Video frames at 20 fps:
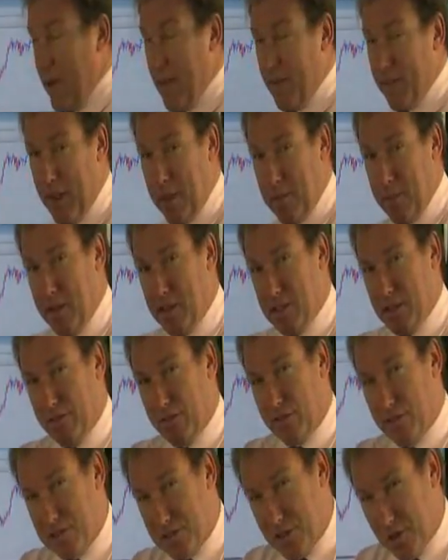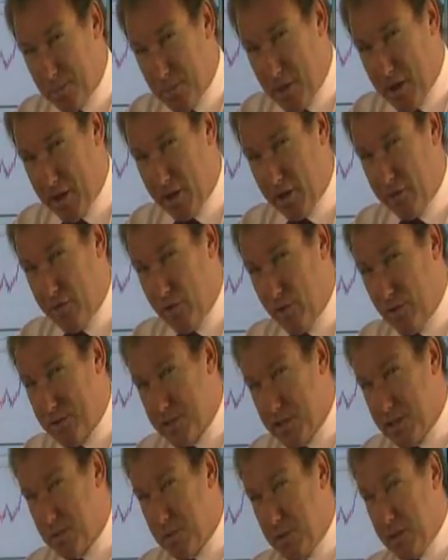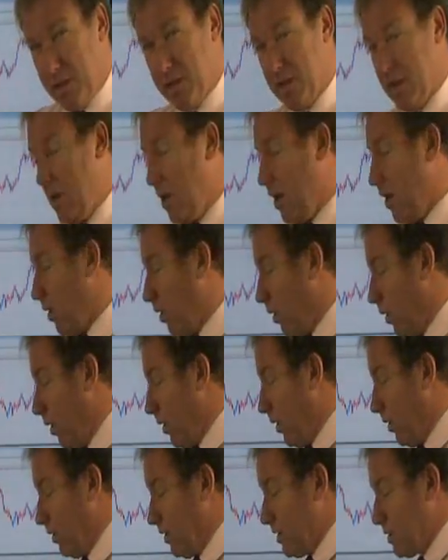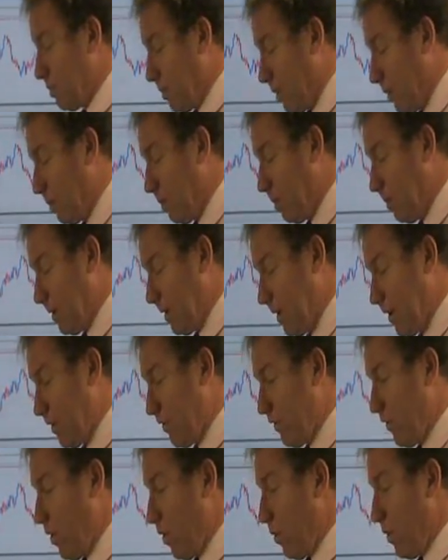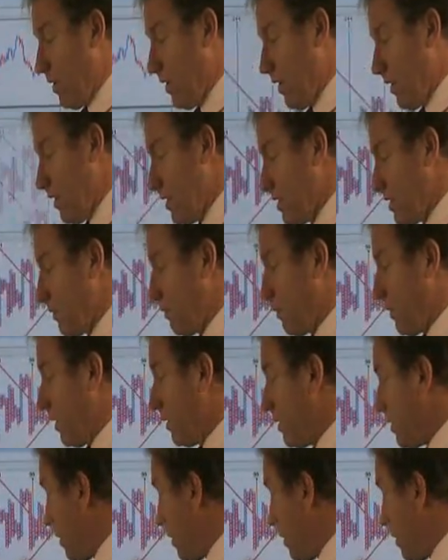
That means if the stock market falls this week, oil is probably going to fall with it. It's a